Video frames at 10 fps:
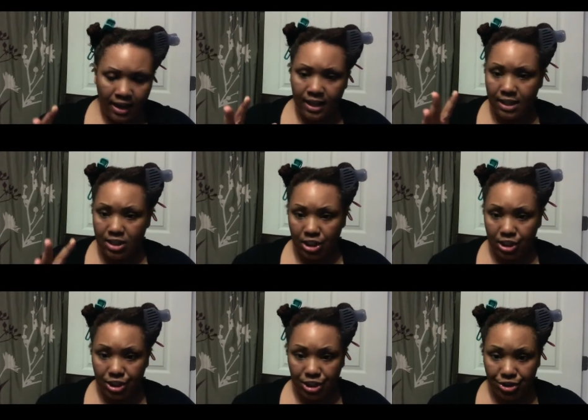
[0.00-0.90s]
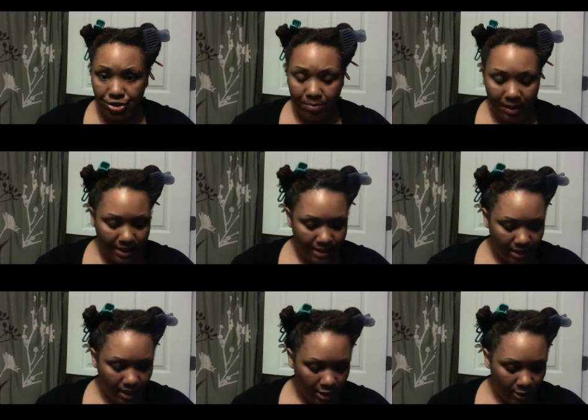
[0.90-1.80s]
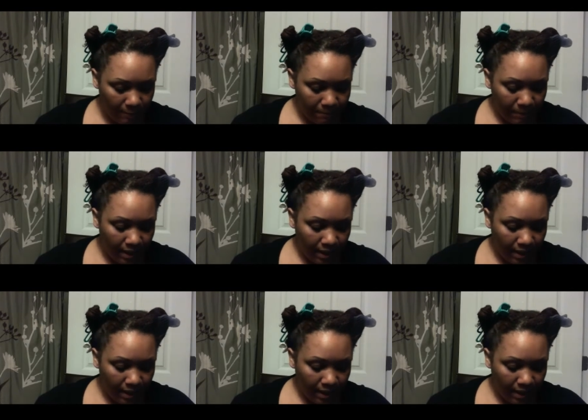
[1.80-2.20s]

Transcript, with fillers: It's a conditioner base in here.